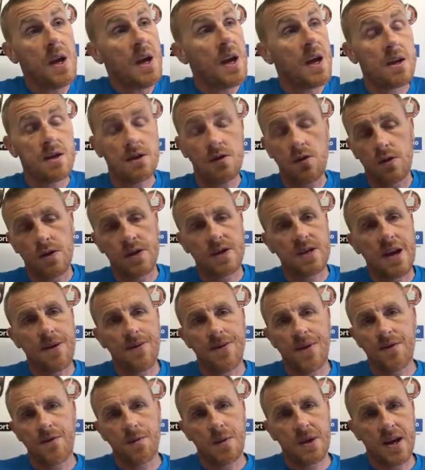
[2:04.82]
Yeah, it's the
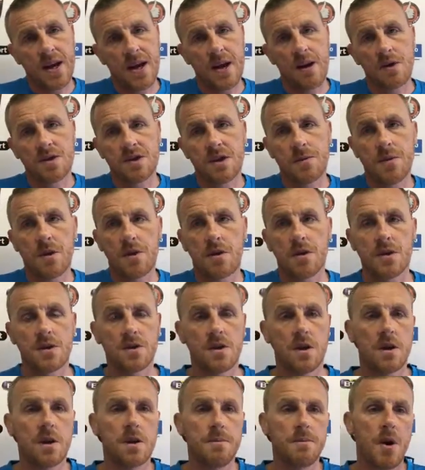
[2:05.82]
same for everybody else. I'm not going to
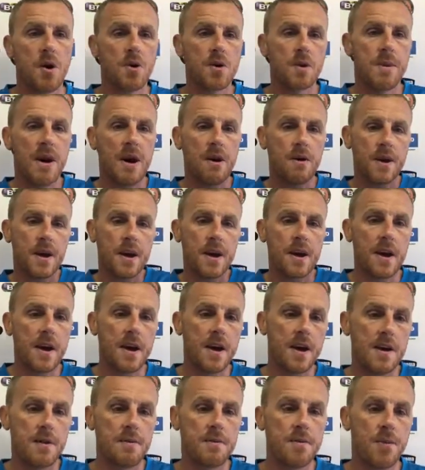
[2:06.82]
sort of moan about
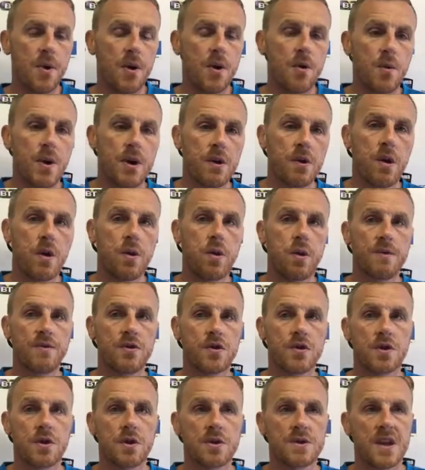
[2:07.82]
it, but we've
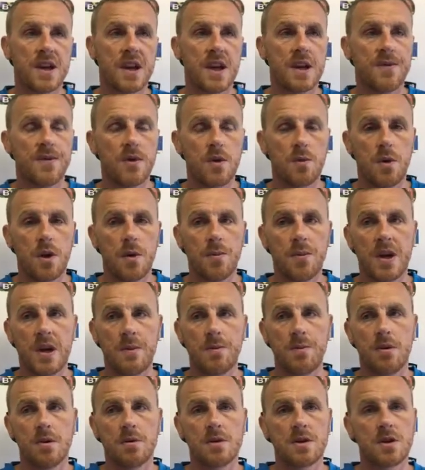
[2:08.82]
just got to get a few more
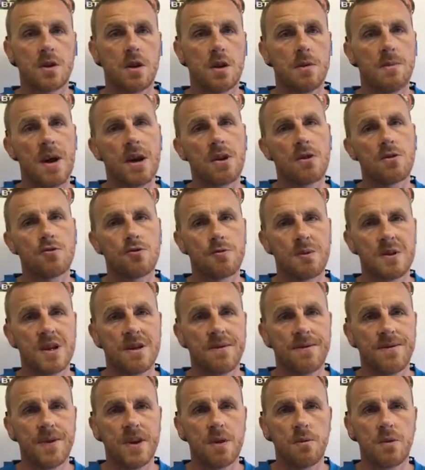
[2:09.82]
people sort of back
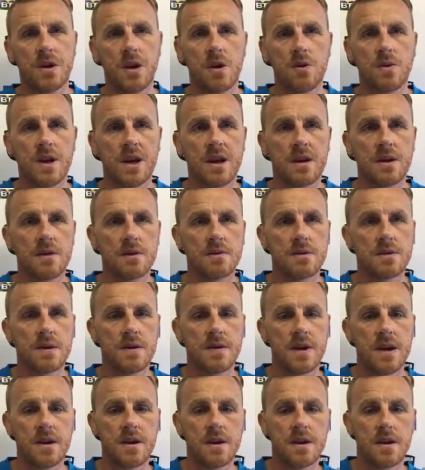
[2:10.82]
100% fit with no niggles,
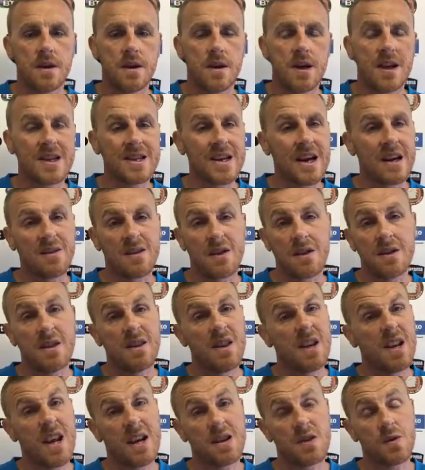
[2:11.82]
and then attack
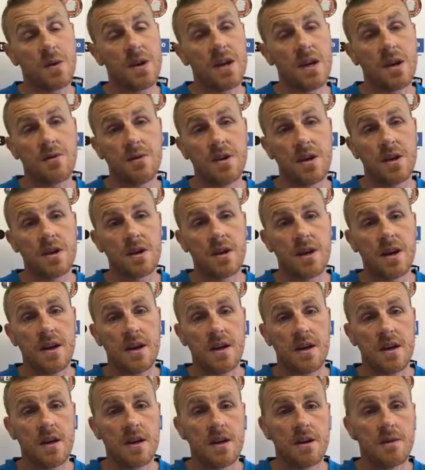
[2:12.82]
the next week, really,
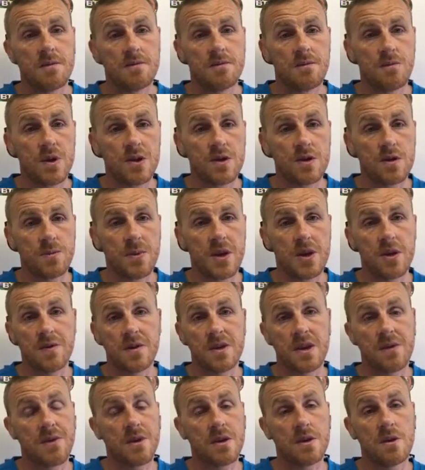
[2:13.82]
which will be
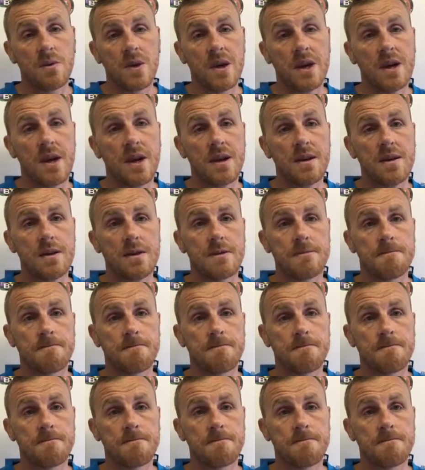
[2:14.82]
another difficult weekend.